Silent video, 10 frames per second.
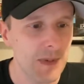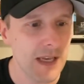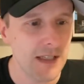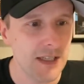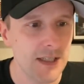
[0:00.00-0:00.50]

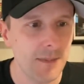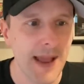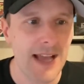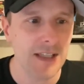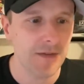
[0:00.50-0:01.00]
because it's a
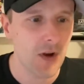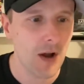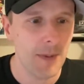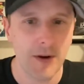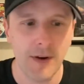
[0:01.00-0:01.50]
massive
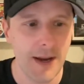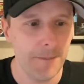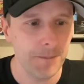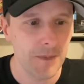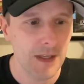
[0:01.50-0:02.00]
comic,
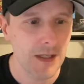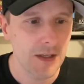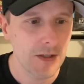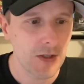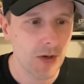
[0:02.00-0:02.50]
right?
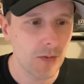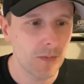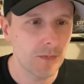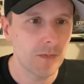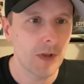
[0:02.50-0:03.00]

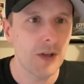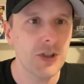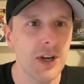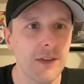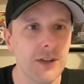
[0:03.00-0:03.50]
So I'll
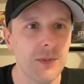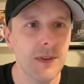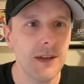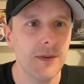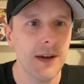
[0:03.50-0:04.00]
share this
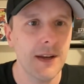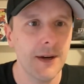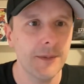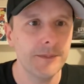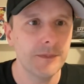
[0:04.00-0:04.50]
with you right
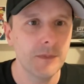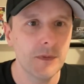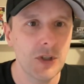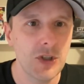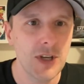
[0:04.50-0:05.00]
here.
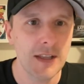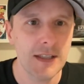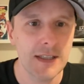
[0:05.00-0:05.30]
to check